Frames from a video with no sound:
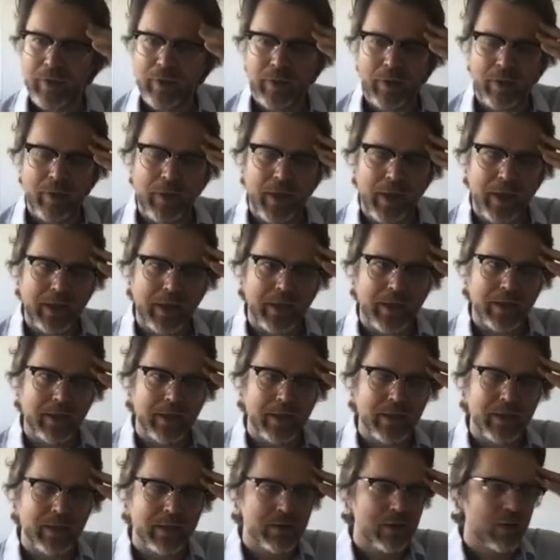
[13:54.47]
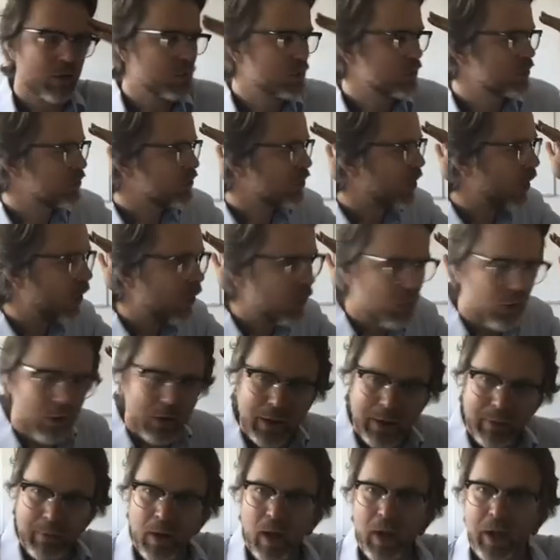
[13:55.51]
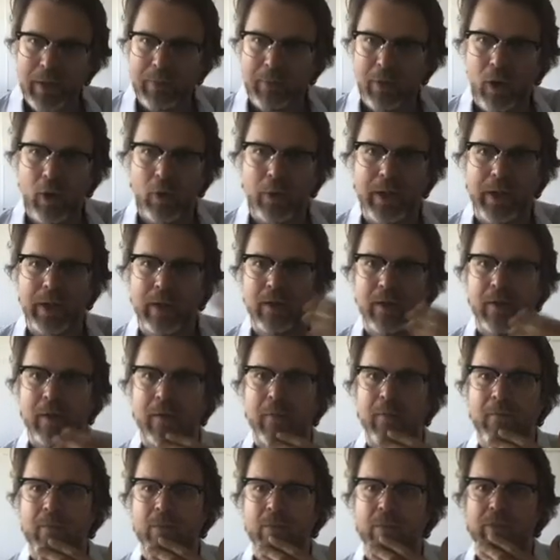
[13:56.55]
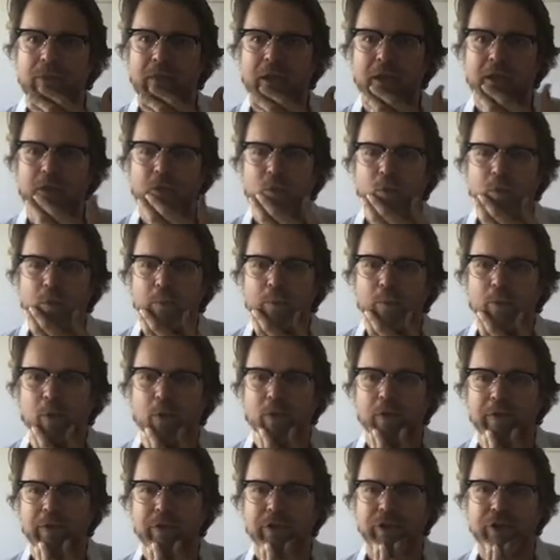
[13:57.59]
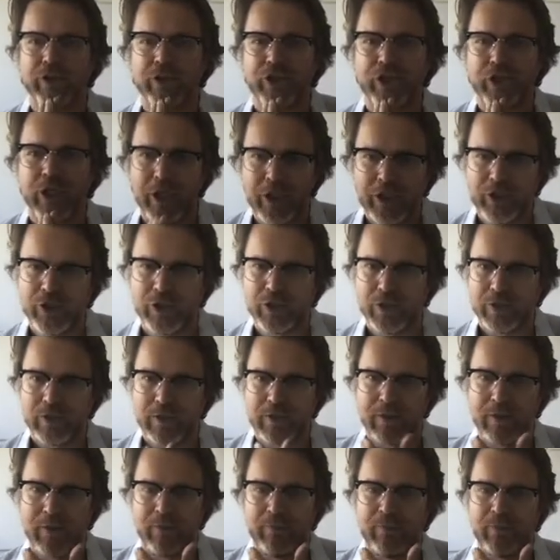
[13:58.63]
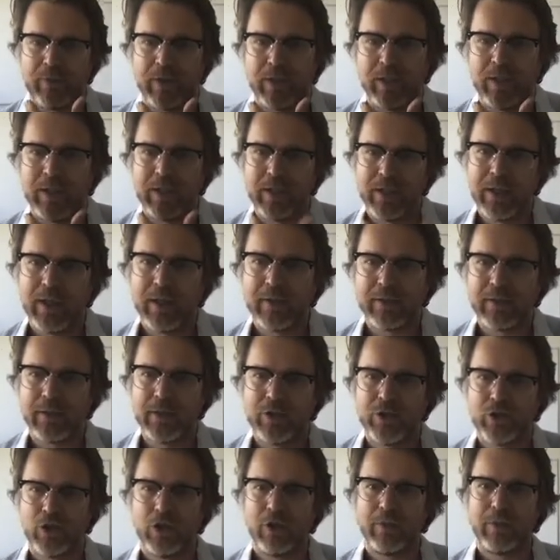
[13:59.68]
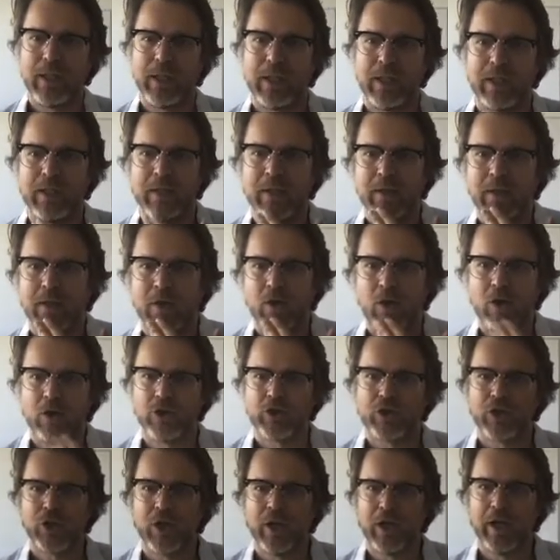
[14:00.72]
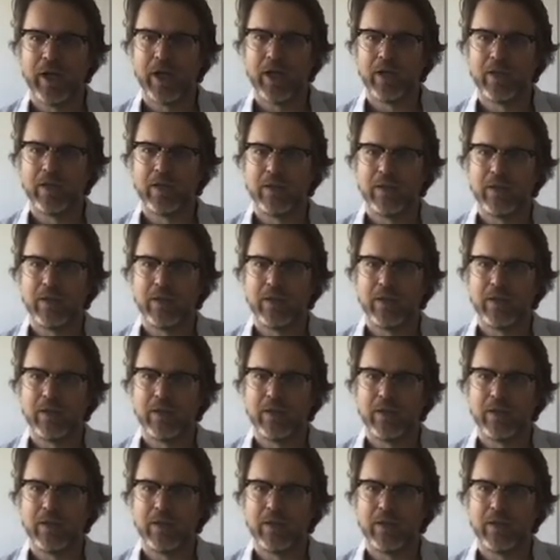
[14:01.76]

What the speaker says: that is so totally mind-blowing that you would put the judges in Nazi Germany on trial.